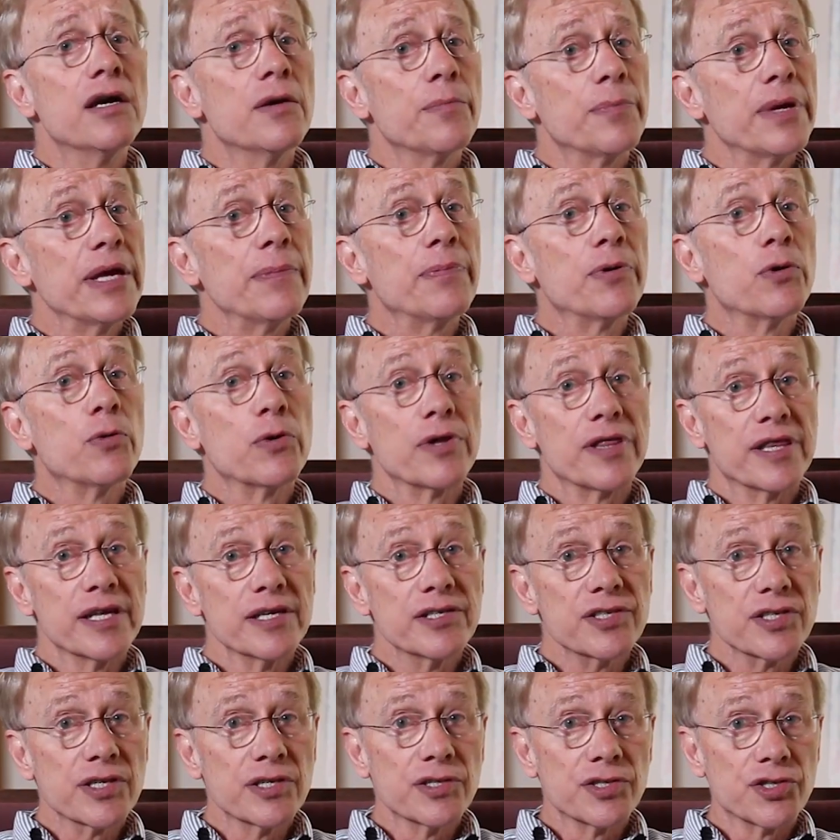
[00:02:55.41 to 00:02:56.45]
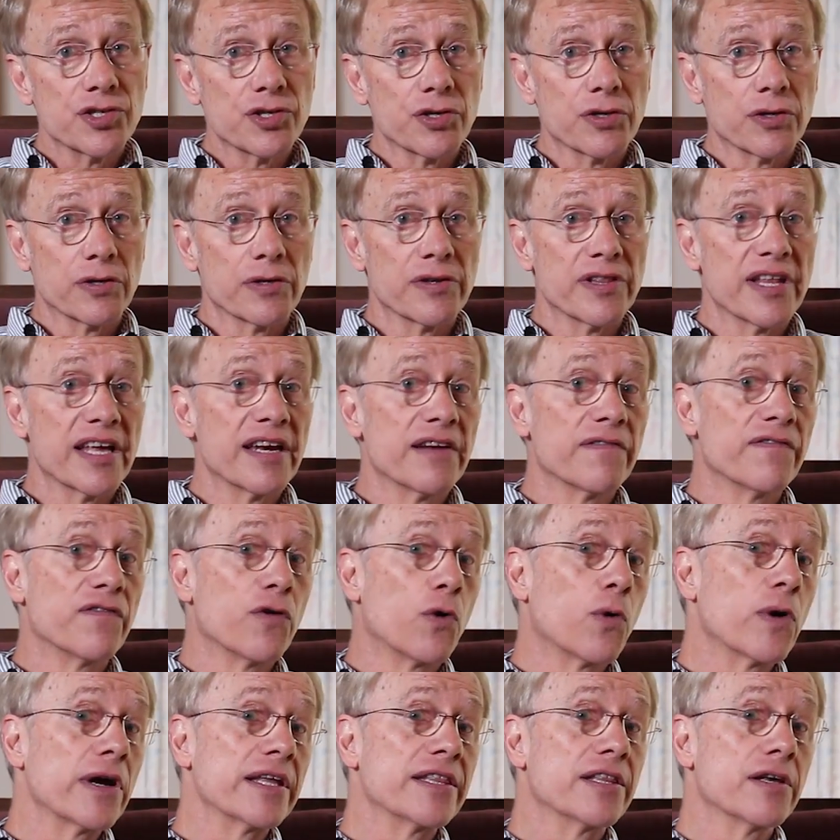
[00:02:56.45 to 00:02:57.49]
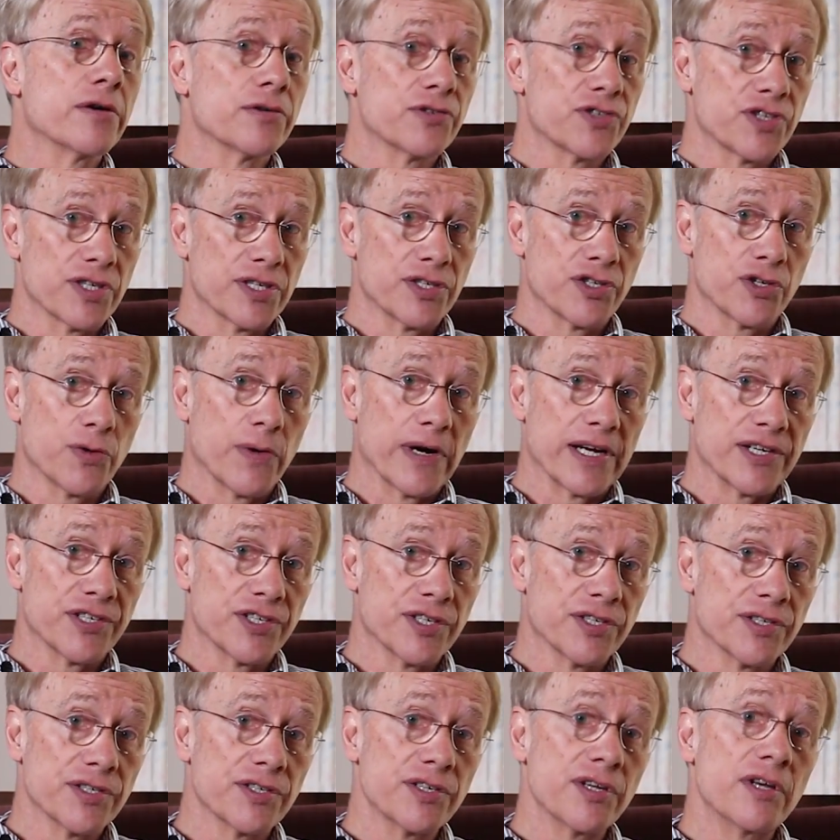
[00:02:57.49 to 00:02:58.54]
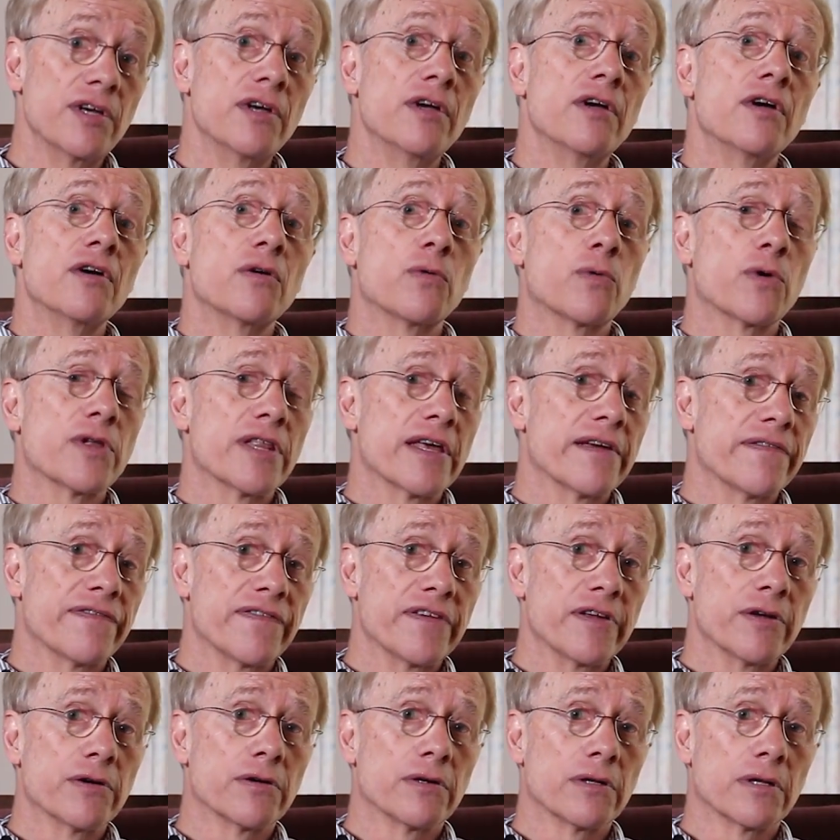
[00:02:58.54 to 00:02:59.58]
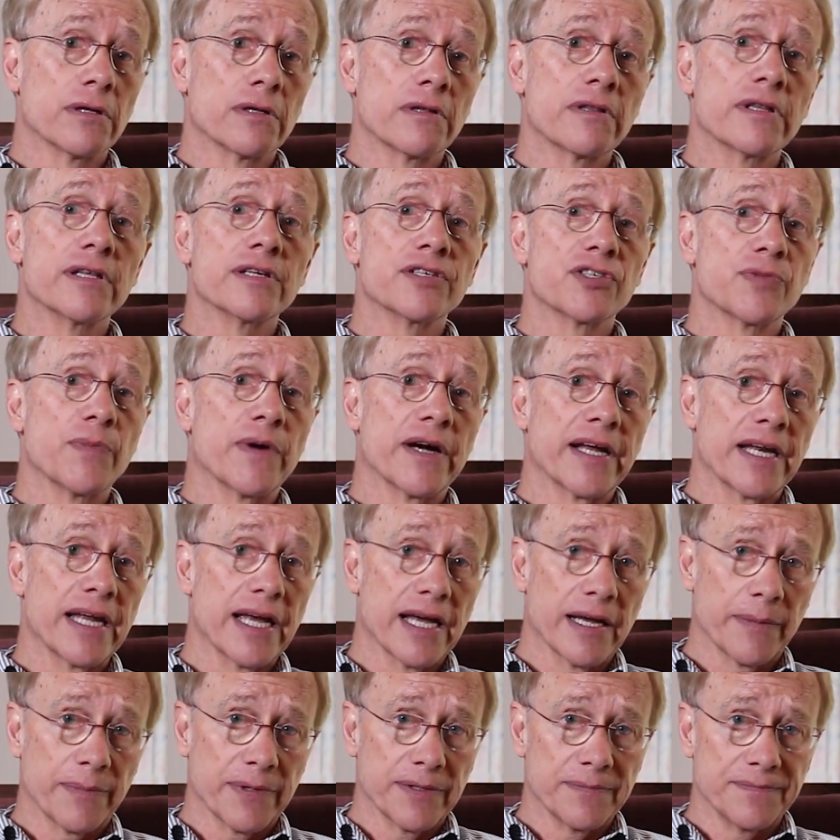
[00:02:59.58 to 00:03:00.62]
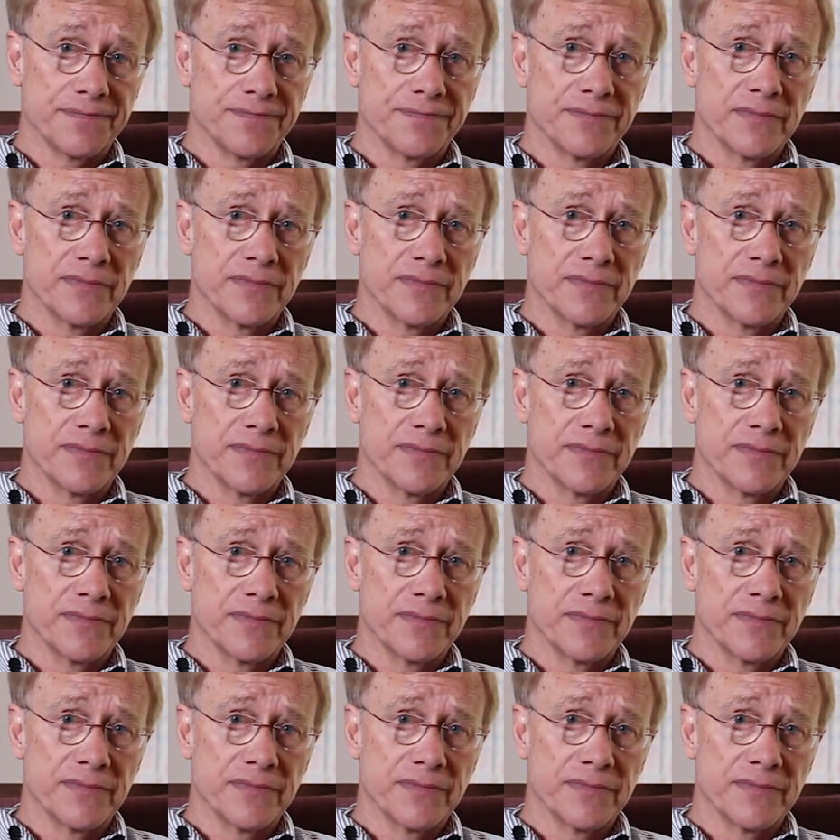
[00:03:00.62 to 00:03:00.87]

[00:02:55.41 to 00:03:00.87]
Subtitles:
People with this concern then avoid those situations where they feel this might happen.